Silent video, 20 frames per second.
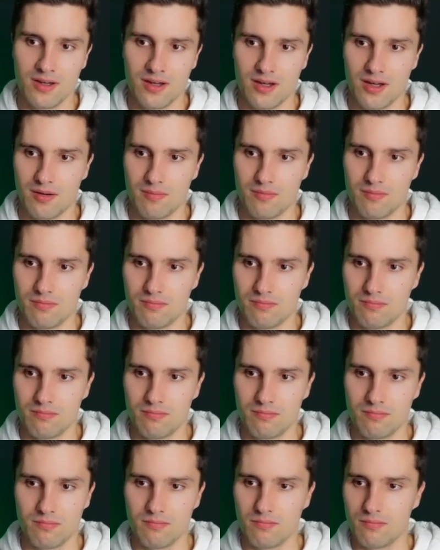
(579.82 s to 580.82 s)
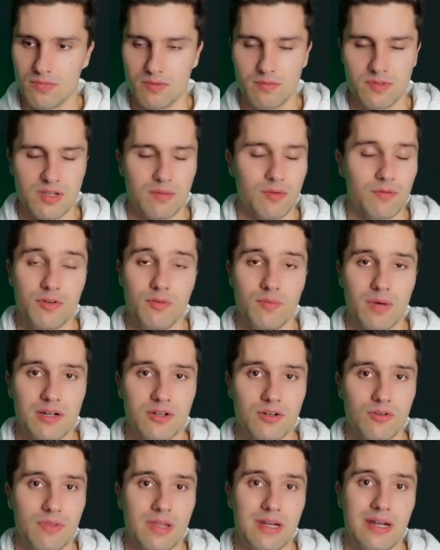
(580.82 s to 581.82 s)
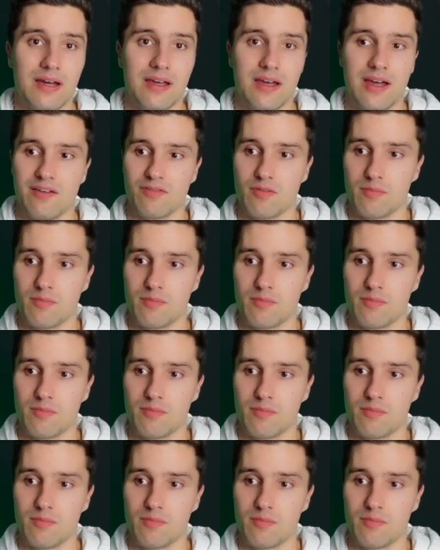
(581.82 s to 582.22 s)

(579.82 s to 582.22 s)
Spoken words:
Some of you might know that I have